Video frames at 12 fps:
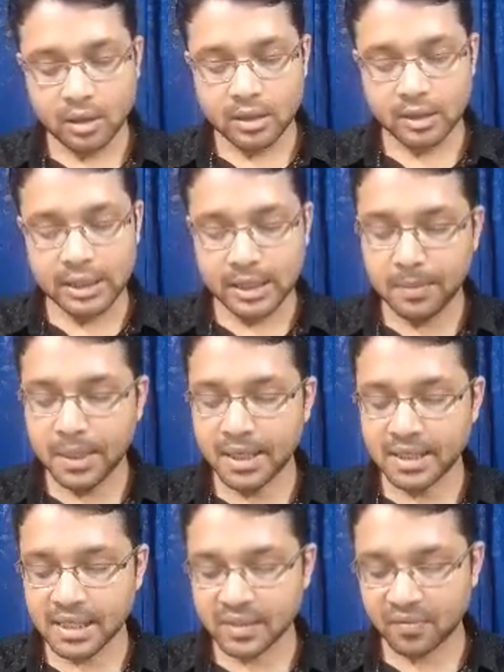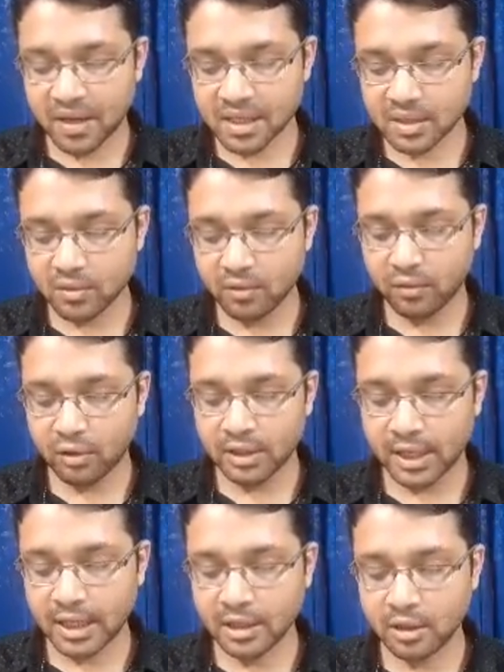Demerits is first of all
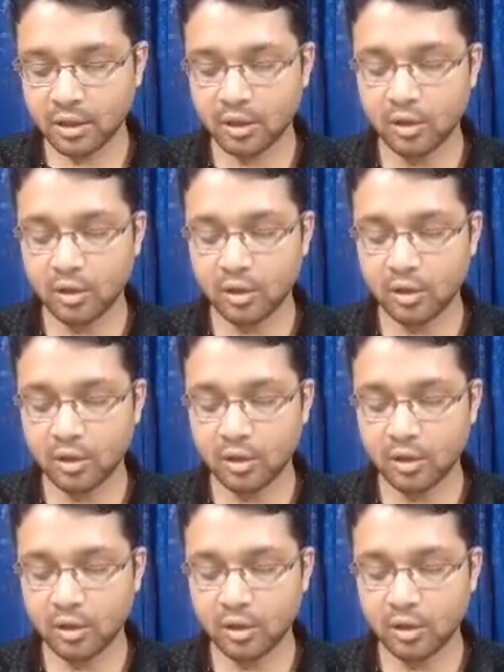that